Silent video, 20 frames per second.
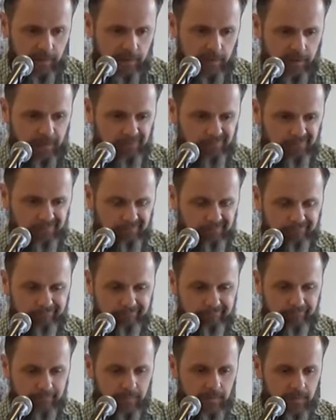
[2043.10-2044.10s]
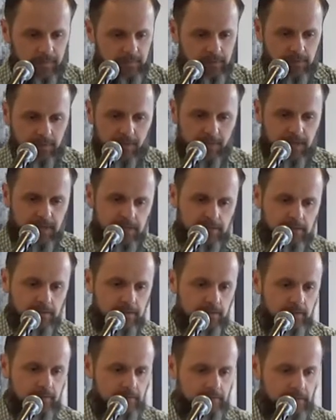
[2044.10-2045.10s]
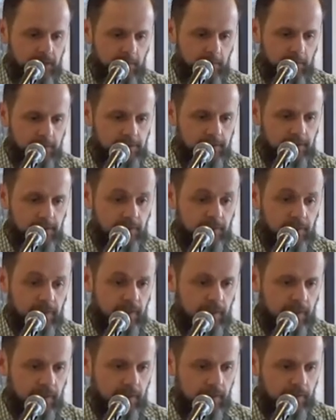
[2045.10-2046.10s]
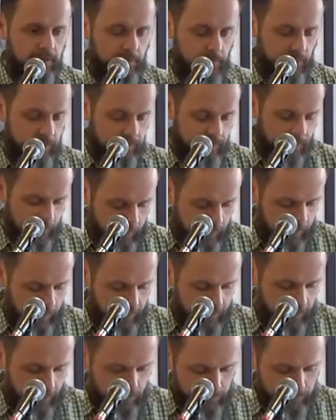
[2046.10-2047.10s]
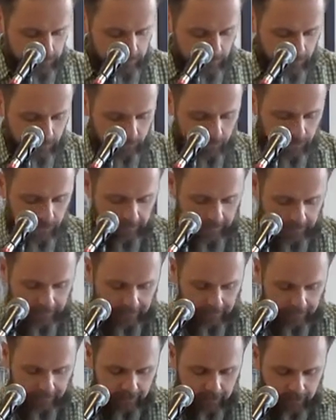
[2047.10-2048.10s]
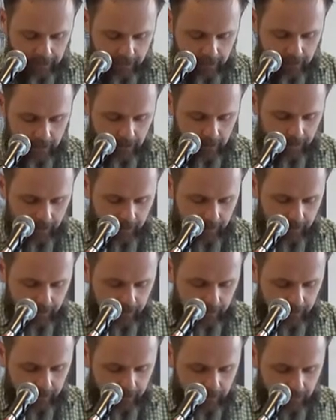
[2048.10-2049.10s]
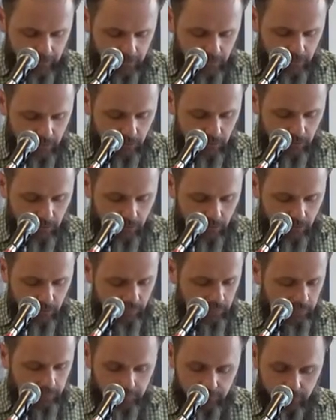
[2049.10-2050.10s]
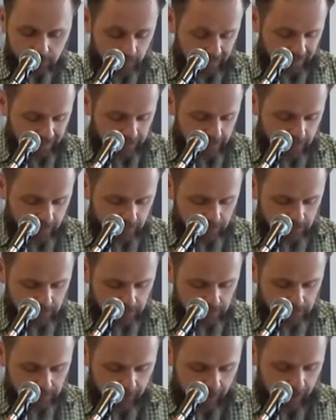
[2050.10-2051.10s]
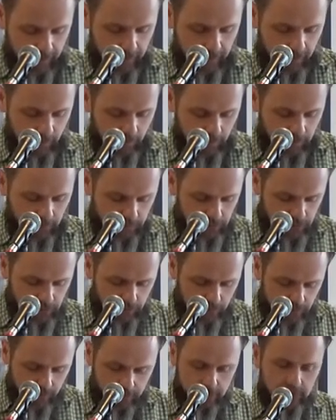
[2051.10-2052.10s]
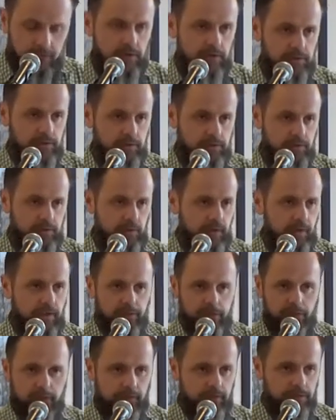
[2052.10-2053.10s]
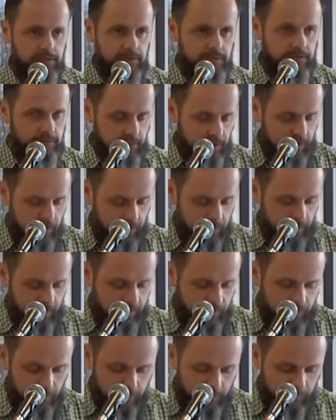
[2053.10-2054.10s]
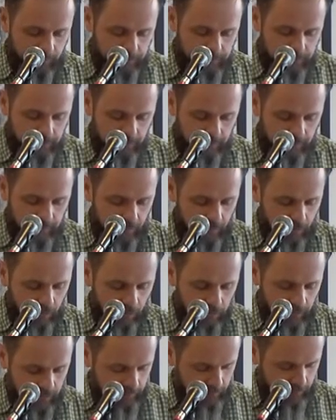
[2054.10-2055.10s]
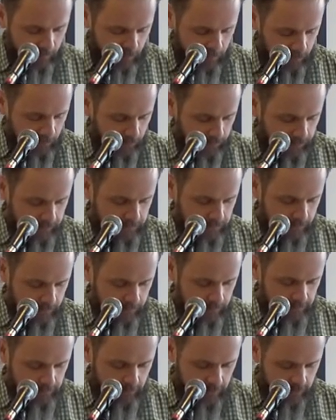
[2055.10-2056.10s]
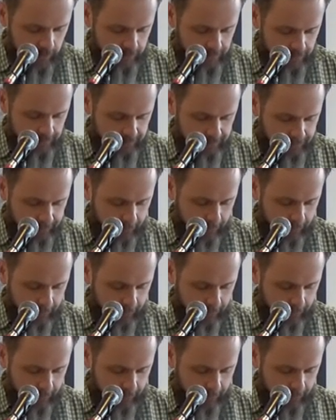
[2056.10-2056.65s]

um, in some ways, the Psalmist kind of thinking in about the applying of stuff uh, to, to themselves. Um, and I'll just read out touch, and you can just uh, refer to that later on. I have put this up on the slides.